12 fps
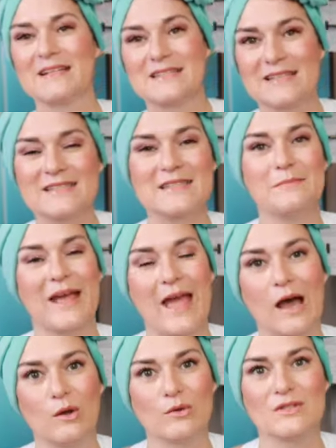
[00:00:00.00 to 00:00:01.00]
exist in my
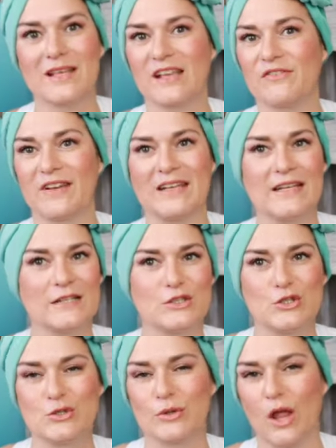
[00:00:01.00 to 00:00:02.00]
house like if I needed
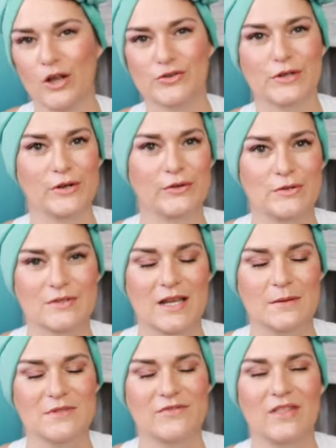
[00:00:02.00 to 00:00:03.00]
to do laundry or those
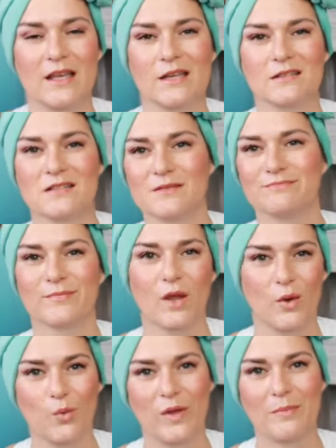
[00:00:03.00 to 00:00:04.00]
types of things
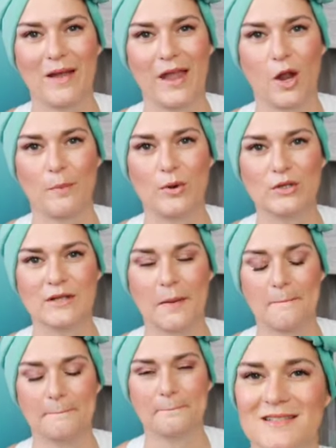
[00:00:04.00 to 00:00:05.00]
with my hair pulled
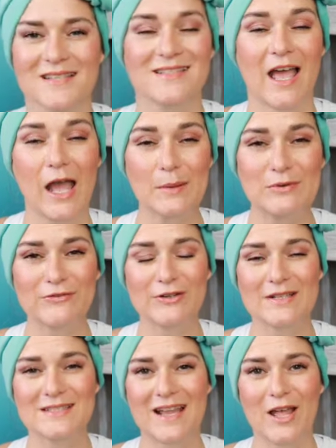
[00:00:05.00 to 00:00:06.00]
up. Since I
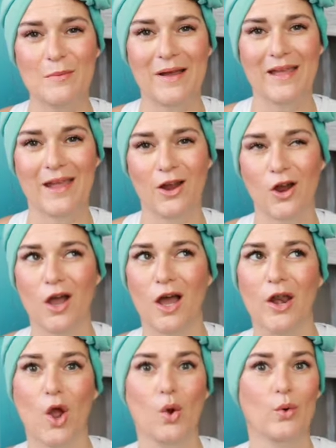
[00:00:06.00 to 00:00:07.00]
prefer to style my hair
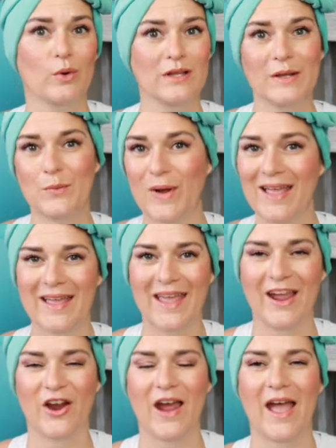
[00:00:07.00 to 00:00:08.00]
on a really wet
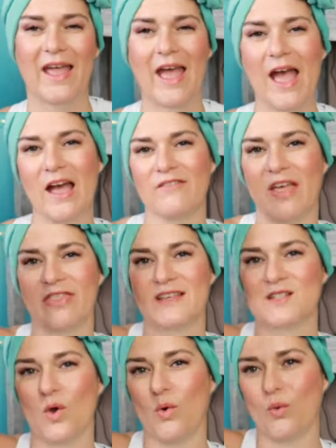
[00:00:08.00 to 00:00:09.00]
hair, I have
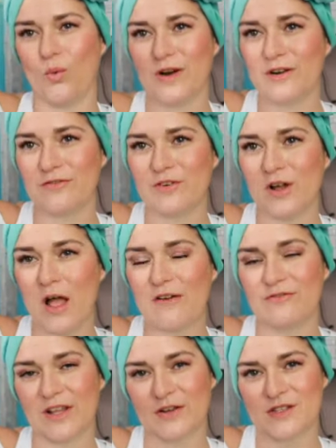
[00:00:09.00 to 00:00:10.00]
this wonderful
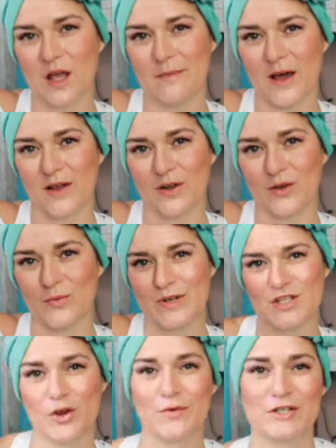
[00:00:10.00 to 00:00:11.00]
Flairsol bottle,
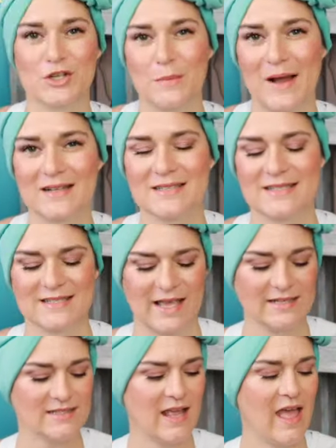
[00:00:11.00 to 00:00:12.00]
which Original Moxie
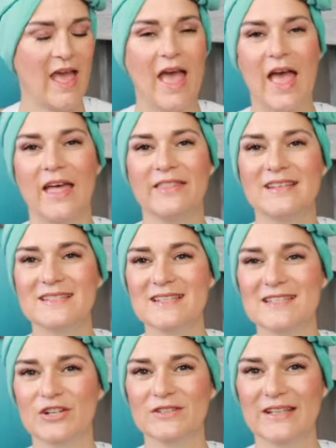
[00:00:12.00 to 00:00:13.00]
sent, and this
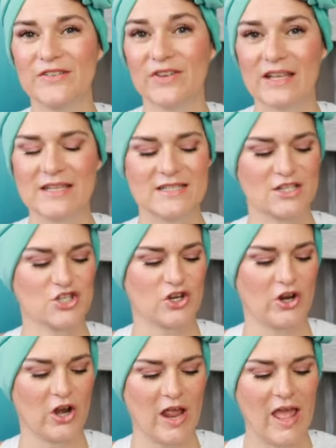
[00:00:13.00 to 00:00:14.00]
is their leave-in
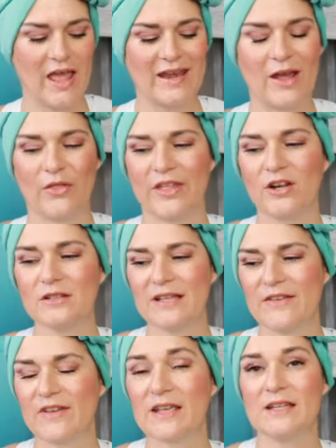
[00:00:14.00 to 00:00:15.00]
conditioner. Now their
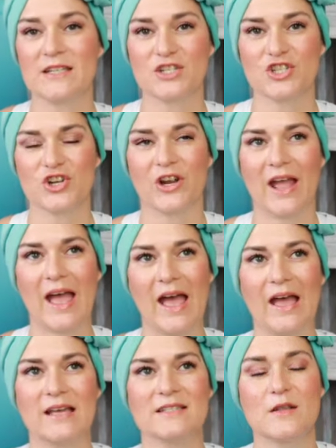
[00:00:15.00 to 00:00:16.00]
leave-in conditioner
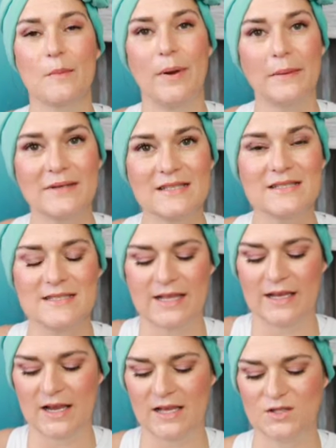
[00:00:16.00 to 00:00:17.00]
has pumpkin
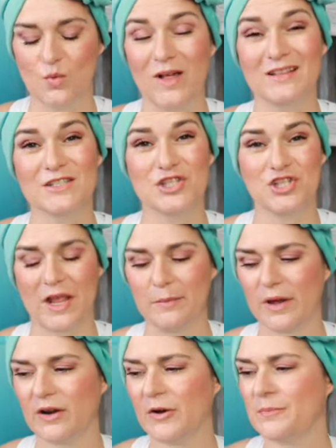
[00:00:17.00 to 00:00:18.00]
seed as well as shea
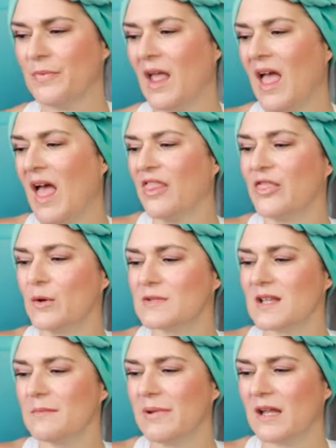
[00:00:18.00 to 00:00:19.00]
butter.
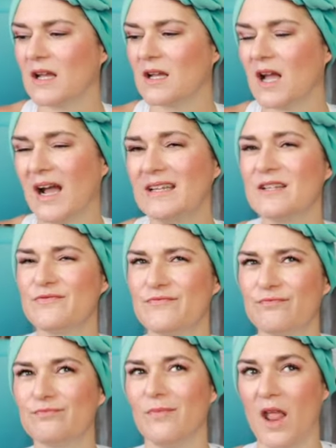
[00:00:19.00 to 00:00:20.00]
Those can be kind
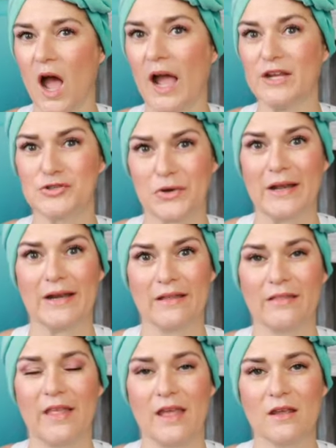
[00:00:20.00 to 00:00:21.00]
of
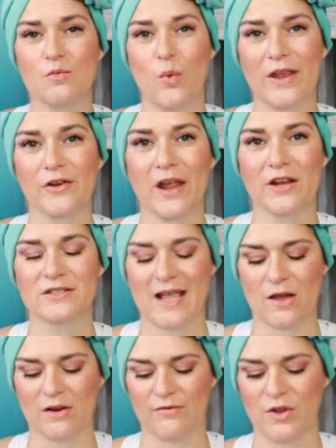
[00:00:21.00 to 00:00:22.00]
hydrating. They can weigh your hair
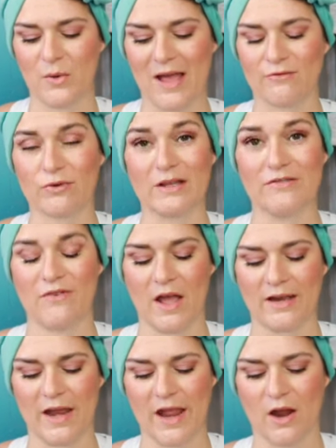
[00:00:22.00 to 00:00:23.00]
down if you have really
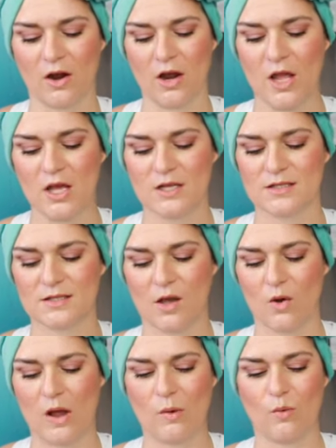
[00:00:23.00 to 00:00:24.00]
fine hair.
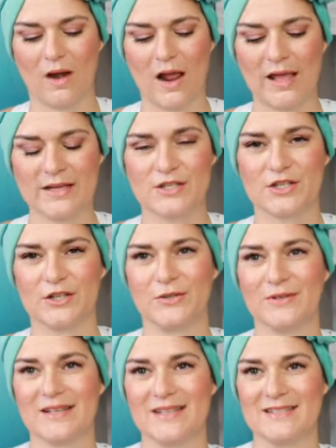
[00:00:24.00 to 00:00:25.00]
So what I
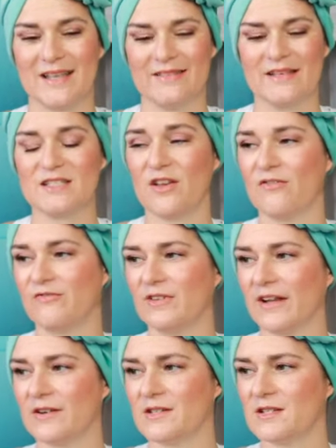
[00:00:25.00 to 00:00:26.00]
do is in this
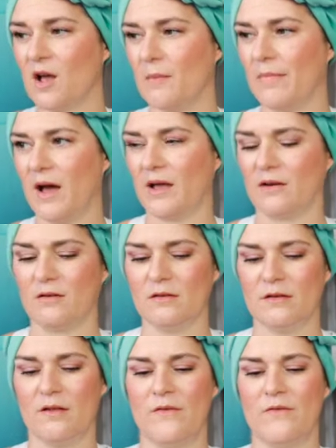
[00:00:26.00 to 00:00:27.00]
Flairsol bottle,